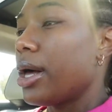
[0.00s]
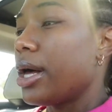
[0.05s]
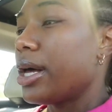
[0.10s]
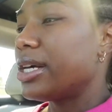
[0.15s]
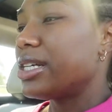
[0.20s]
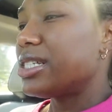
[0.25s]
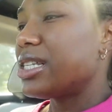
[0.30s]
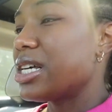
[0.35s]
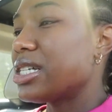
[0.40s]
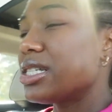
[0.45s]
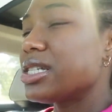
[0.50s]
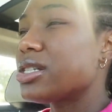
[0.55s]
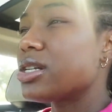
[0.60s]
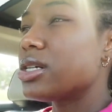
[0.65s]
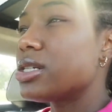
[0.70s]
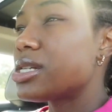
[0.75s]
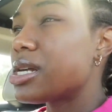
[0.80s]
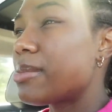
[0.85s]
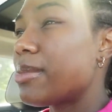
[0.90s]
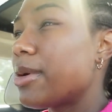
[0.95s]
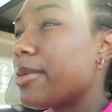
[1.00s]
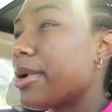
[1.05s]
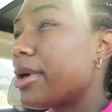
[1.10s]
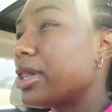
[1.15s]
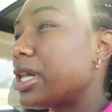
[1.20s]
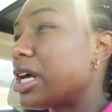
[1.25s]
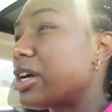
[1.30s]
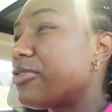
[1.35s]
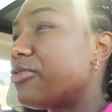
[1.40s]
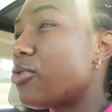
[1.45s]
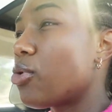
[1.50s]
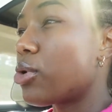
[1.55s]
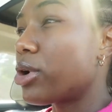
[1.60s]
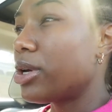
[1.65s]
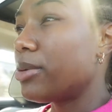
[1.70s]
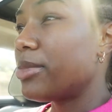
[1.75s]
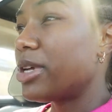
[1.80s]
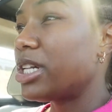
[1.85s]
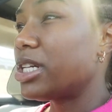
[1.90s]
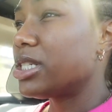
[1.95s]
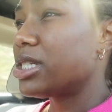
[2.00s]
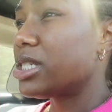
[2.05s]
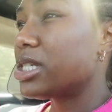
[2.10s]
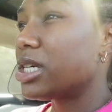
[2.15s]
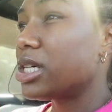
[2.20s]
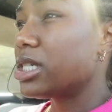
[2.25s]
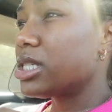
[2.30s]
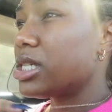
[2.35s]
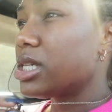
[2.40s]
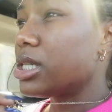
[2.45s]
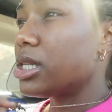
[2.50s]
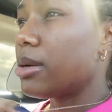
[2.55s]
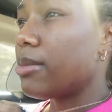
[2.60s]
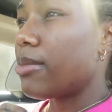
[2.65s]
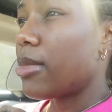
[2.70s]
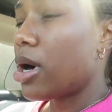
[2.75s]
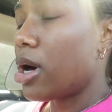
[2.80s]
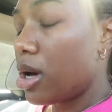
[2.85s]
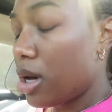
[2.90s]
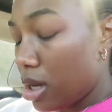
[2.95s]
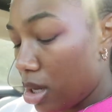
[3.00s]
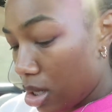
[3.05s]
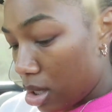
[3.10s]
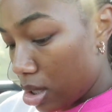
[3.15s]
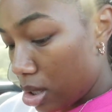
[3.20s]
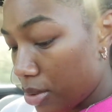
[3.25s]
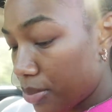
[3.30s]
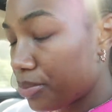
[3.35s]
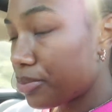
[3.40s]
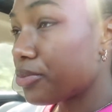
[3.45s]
It says it's gonna take me about like 40 minutes to get to the mall.